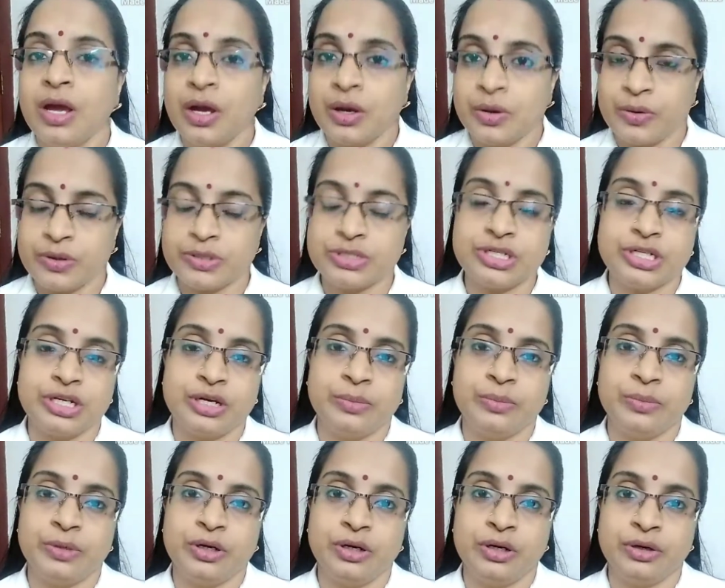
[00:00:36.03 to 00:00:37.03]
There
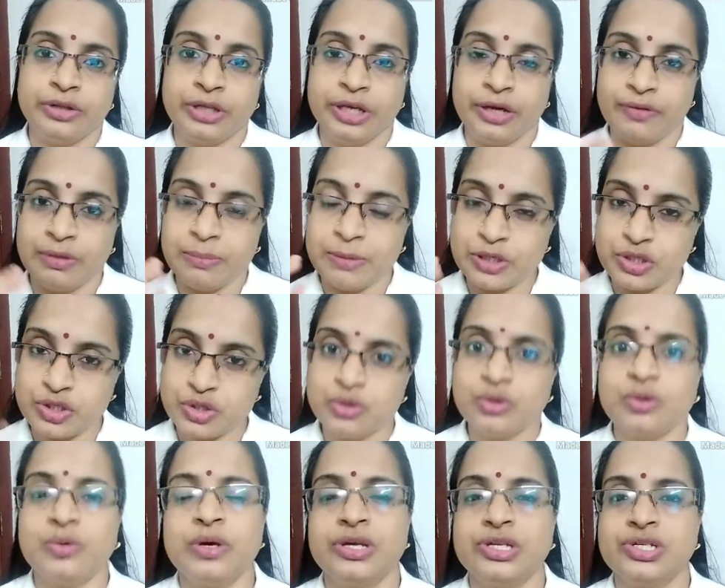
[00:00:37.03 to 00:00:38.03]
will be 2
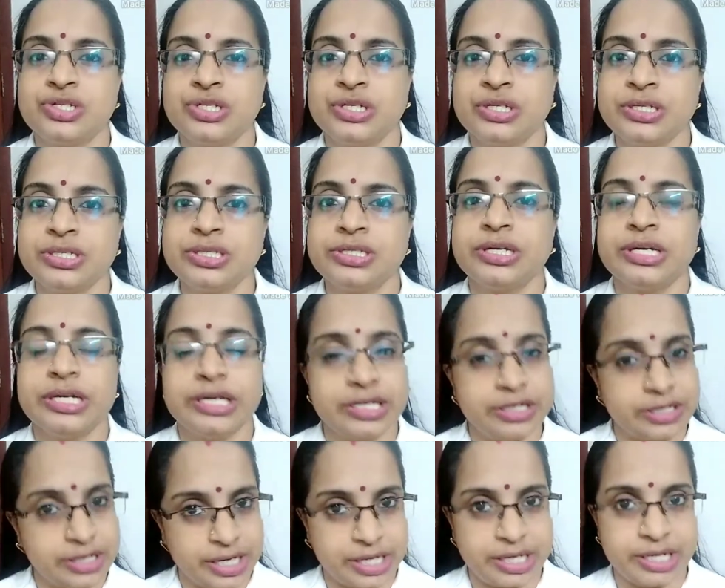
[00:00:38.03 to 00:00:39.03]
questions in
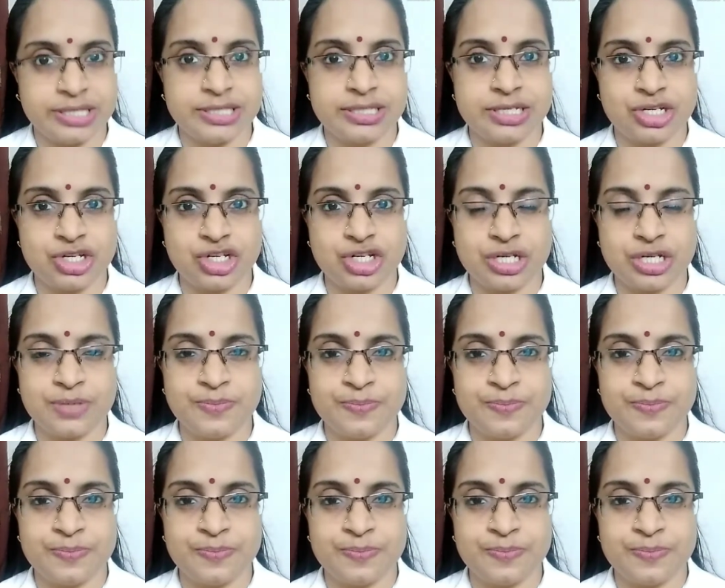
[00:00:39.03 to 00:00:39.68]
writing session.